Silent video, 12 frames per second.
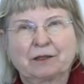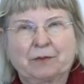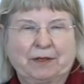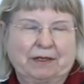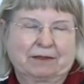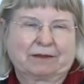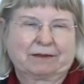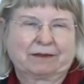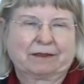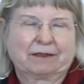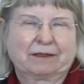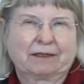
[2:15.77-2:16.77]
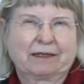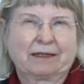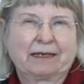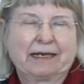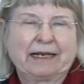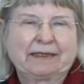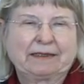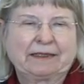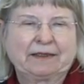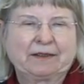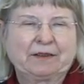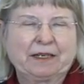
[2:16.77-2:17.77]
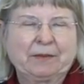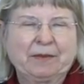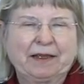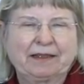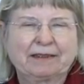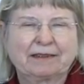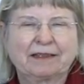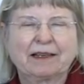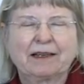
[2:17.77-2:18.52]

appear in less than 3 months,